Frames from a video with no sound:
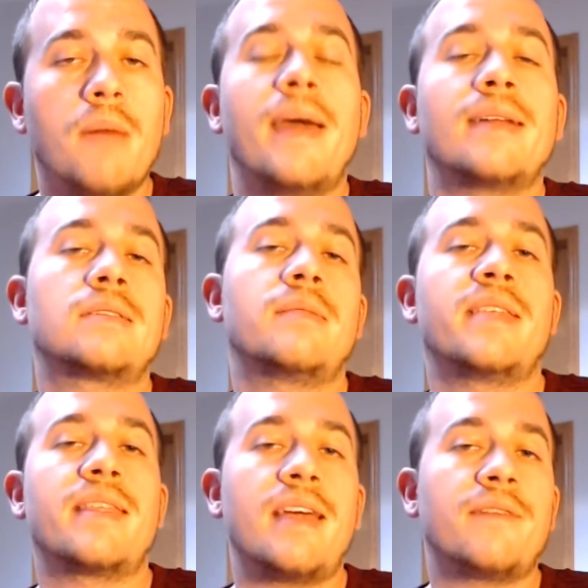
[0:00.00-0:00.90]
some of the
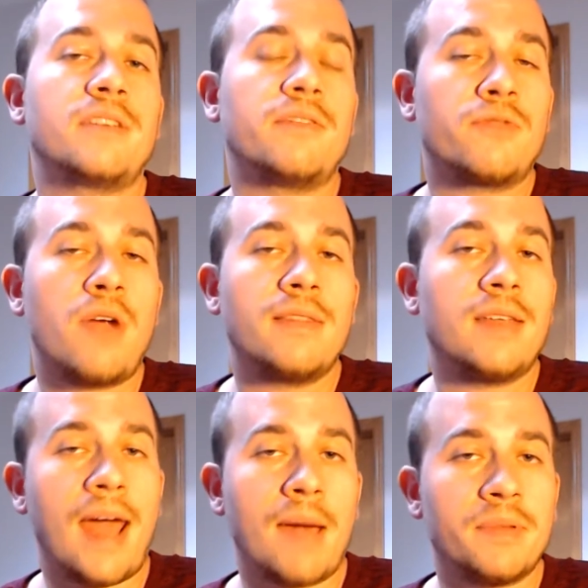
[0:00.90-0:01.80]
theft and fraud that
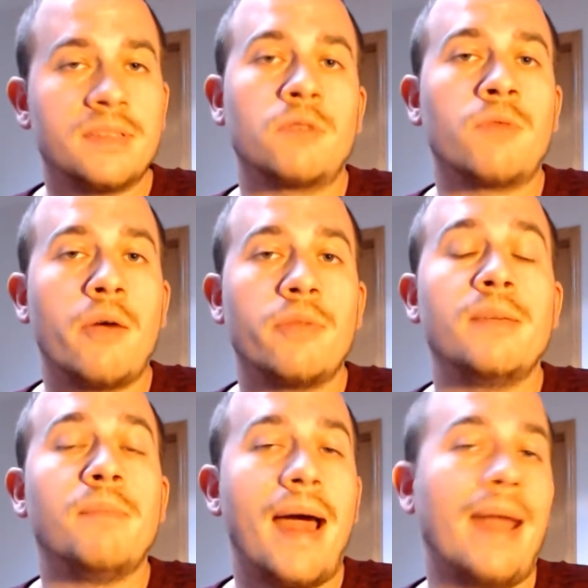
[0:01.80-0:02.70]
happens around the
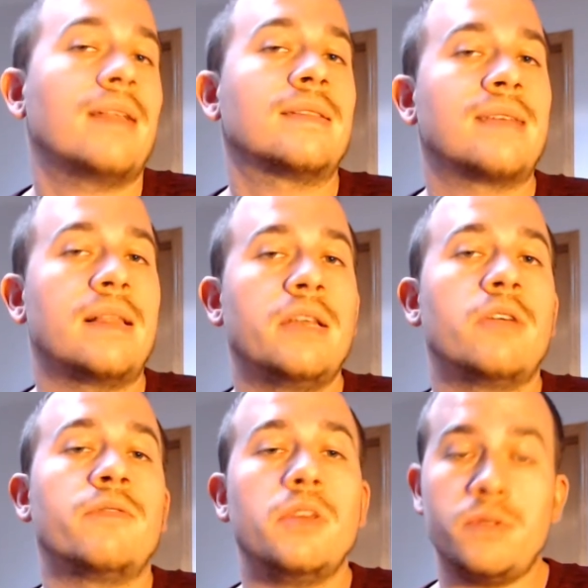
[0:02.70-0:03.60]
buying and selling of
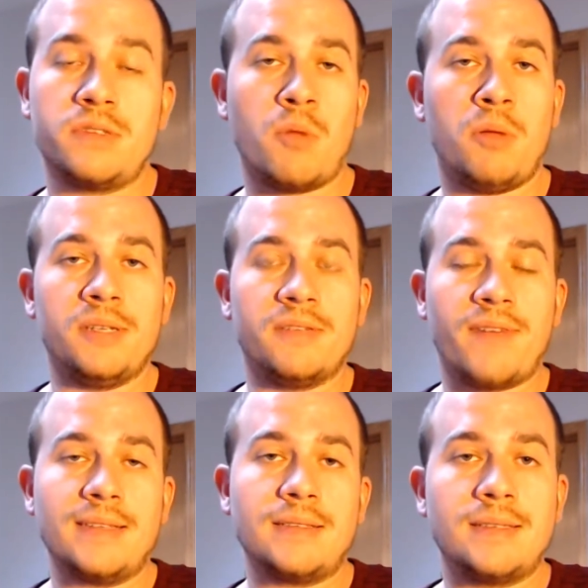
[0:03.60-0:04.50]
used mobile
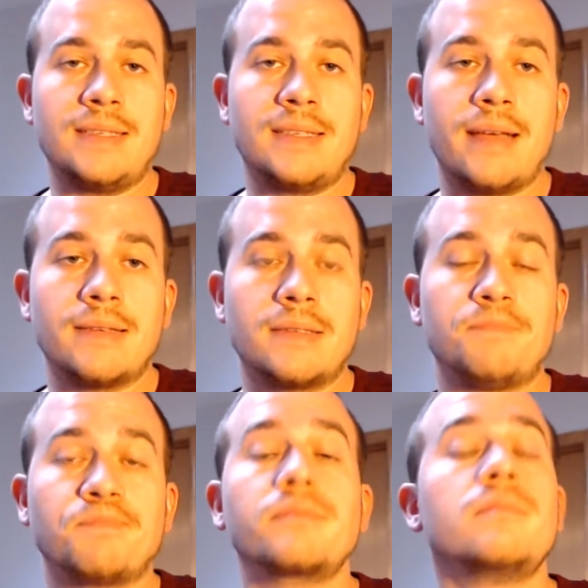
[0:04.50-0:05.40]
devices these days.
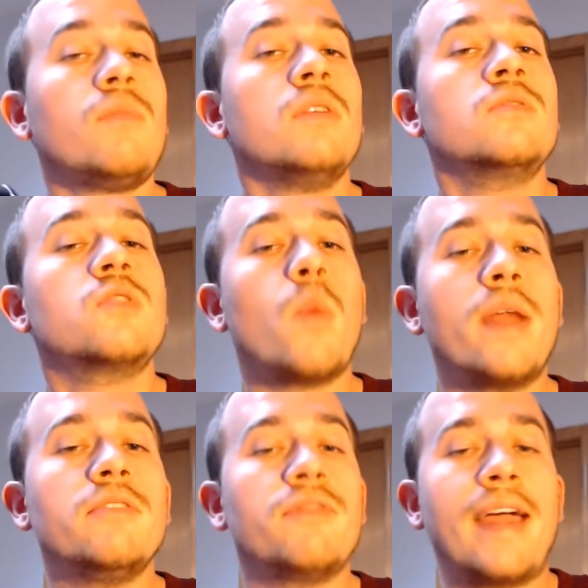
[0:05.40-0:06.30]
So when you
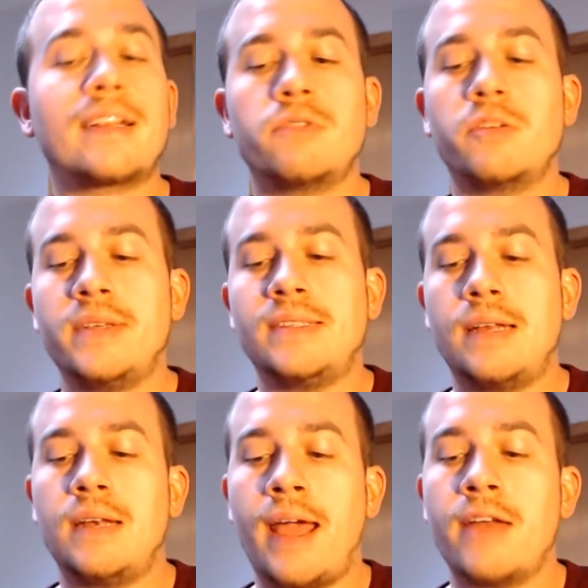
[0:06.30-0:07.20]
factory reset an
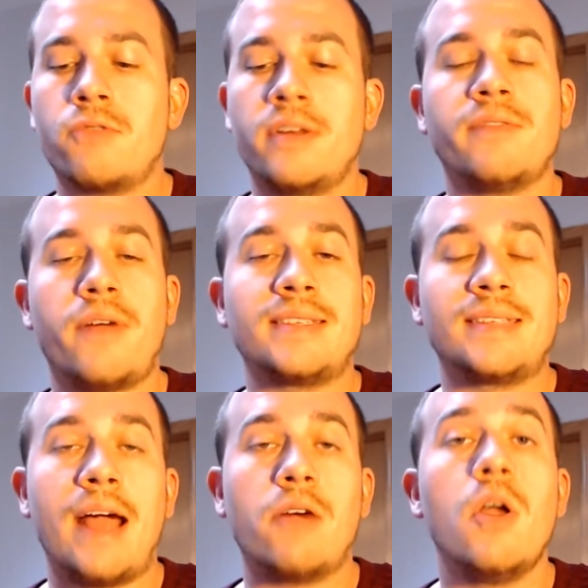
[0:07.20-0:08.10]
Android device
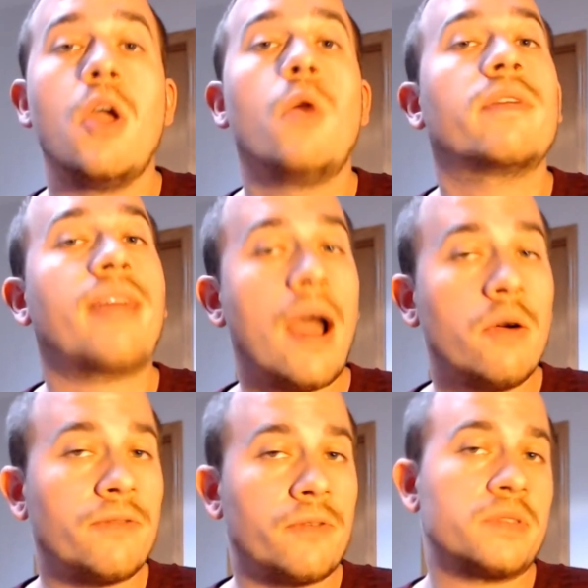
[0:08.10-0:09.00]
now, without
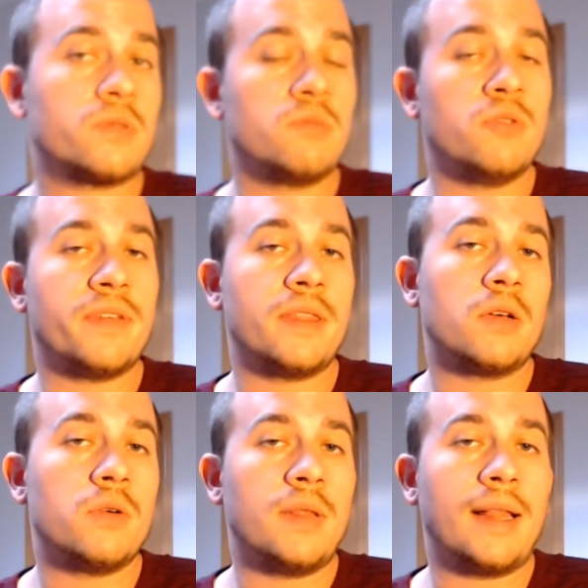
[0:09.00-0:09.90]
first removing the
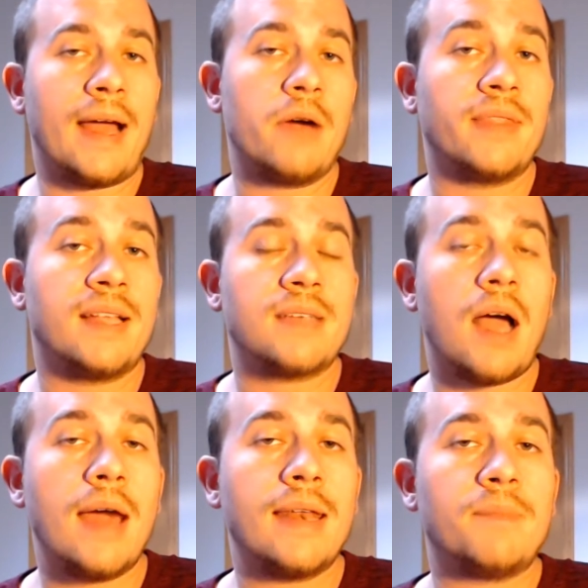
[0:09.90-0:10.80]
Google account that's on
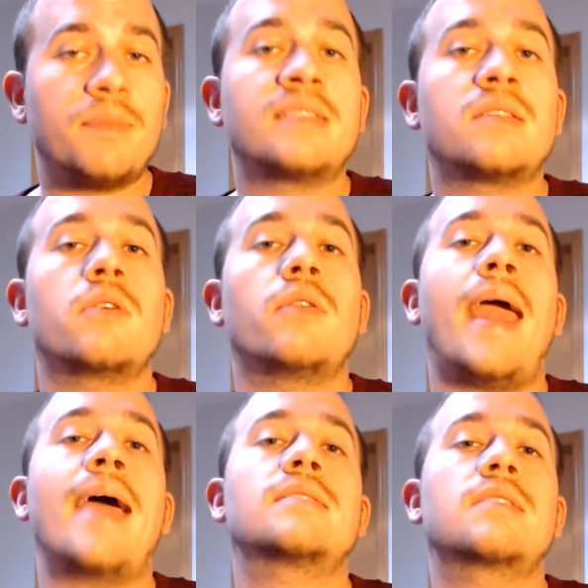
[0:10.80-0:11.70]
it, it's then going to
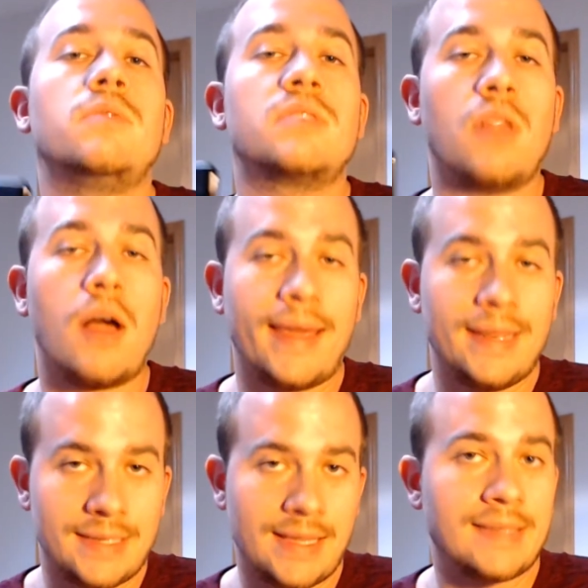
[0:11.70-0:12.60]
ask you to log into
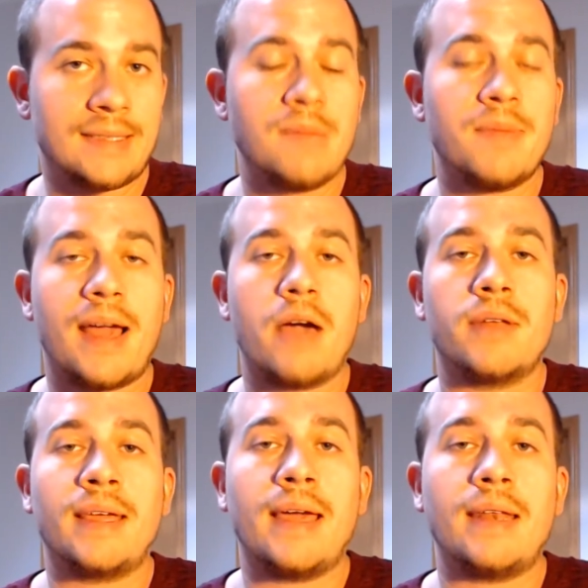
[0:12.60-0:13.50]
that same account
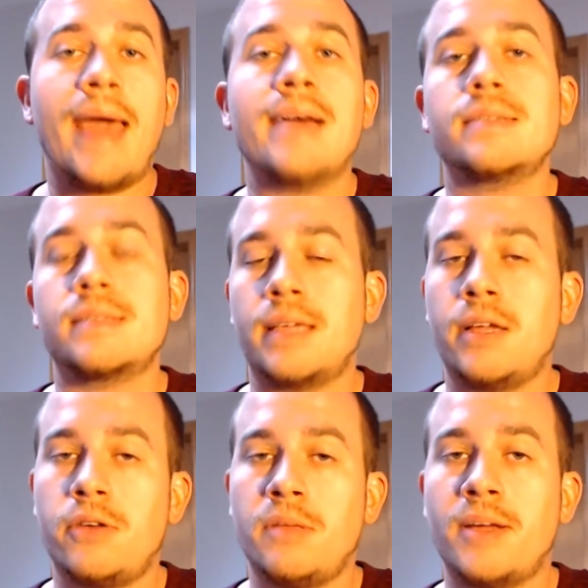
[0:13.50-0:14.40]
again as a security
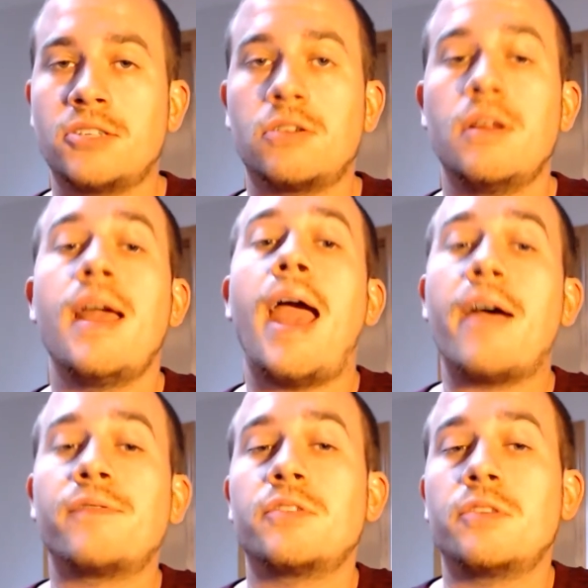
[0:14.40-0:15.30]
measure after
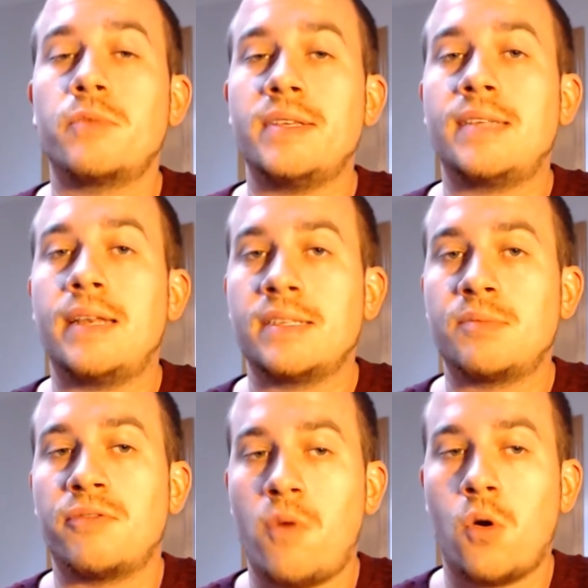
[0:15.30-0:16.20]
the reset is
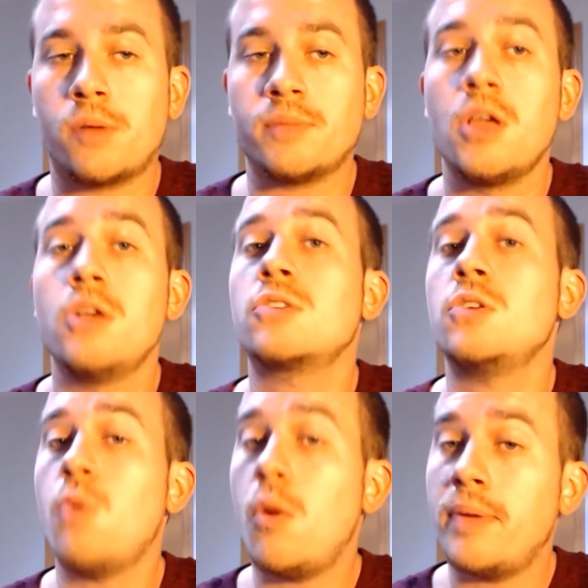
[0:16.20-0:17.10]
performed. So you
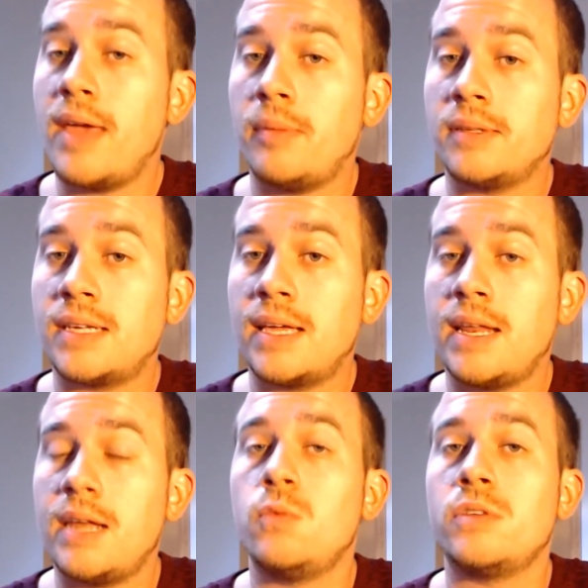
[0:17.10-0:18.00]
won't be able to get in
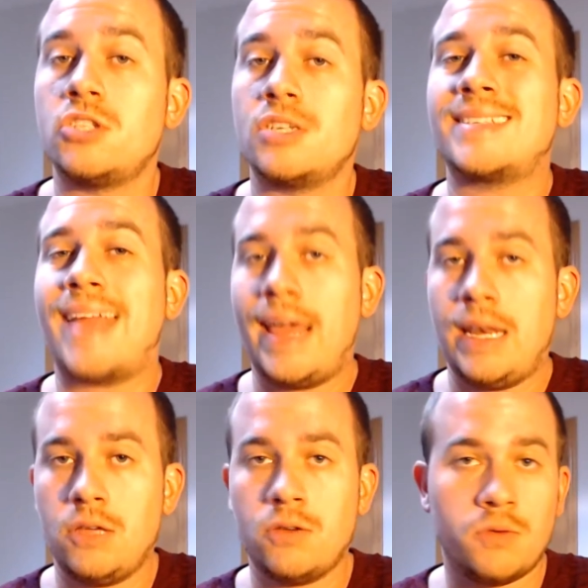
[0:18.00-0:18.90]
with just any
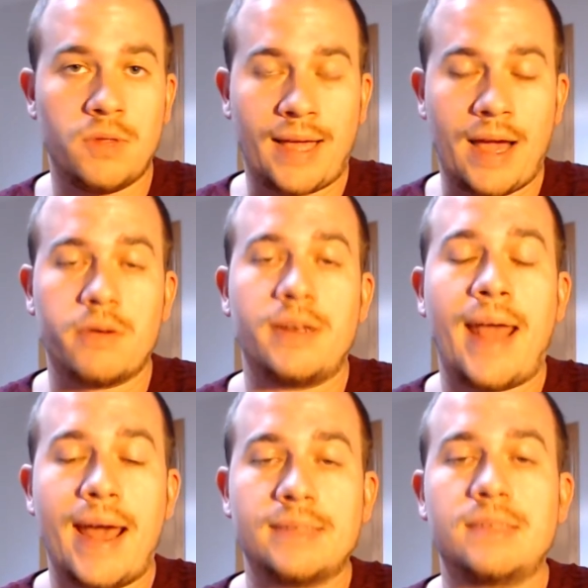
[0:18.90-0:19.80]
Google account. It
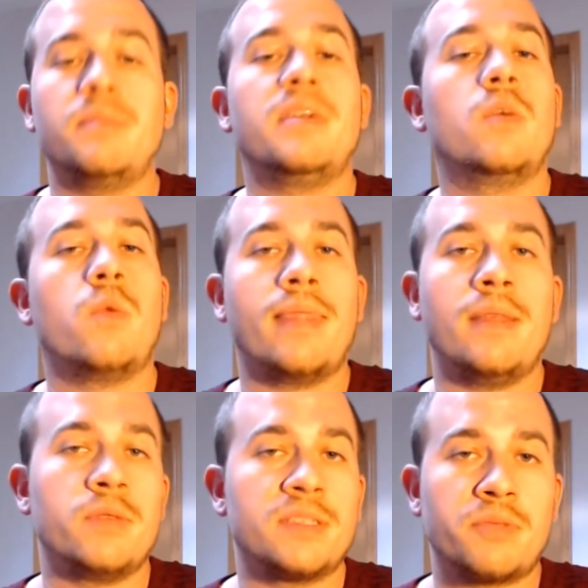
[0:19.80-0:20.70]
has to be the one that
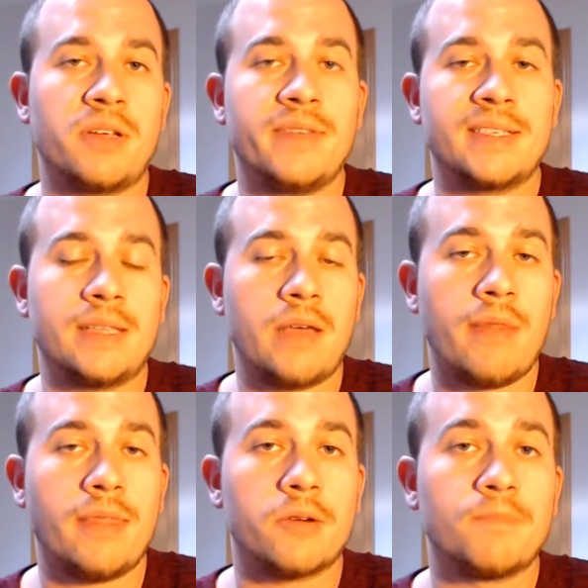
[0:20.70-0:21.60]
was previously on
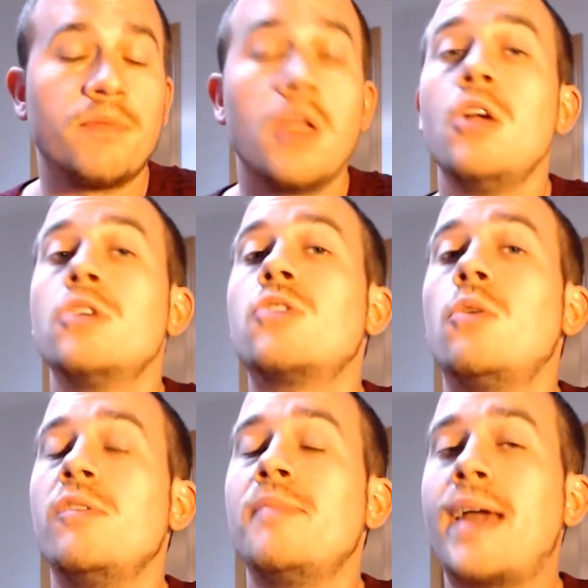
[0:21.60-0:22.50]
there. So we've
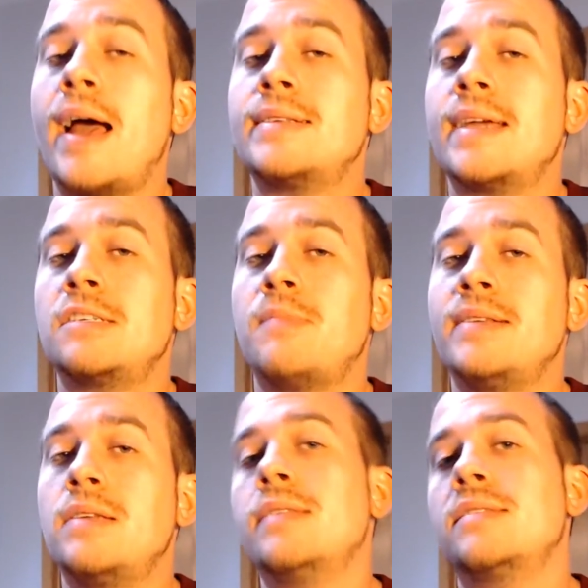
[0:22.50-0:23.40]
been contacted by
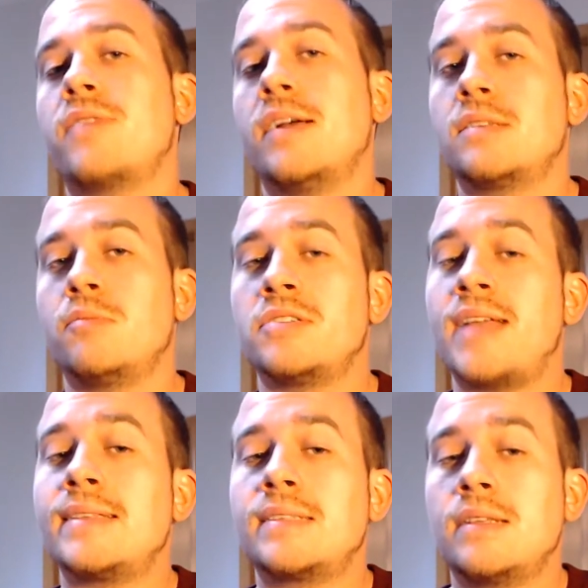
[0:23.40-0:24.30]
tons of customers
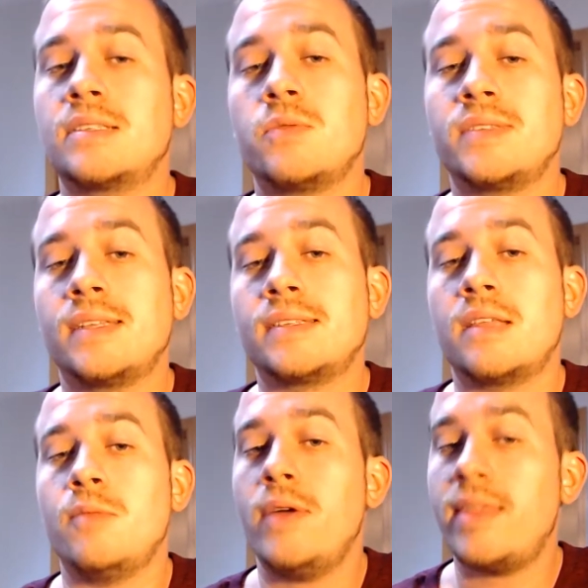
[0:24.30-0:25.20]
asking us to assist them
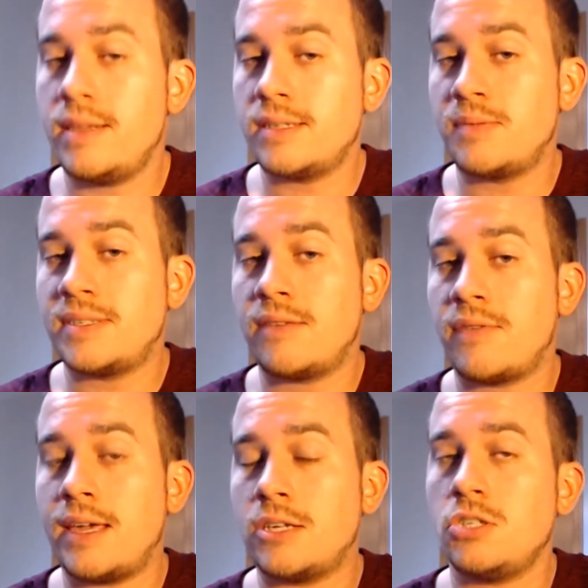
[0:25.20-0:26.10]
with this specific
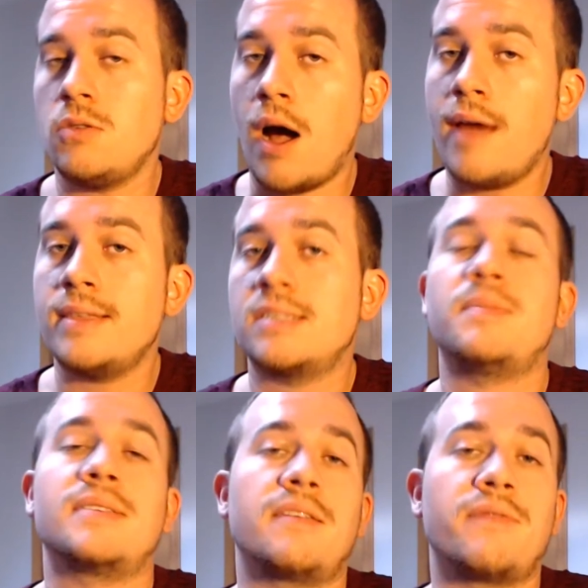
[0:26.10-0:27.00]
issue on this
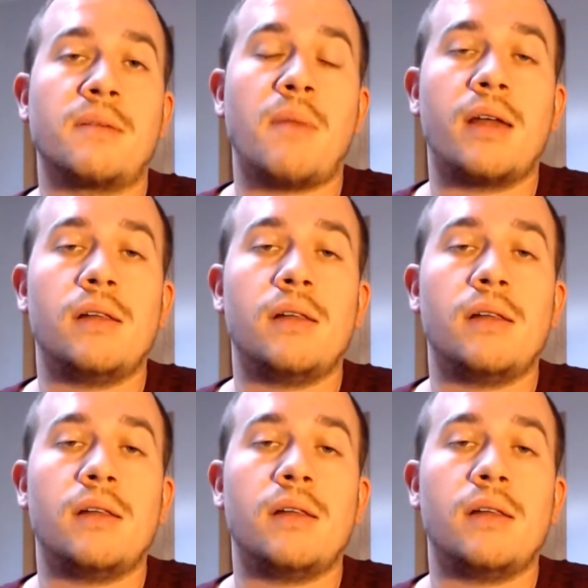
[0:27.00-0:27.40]
specific model,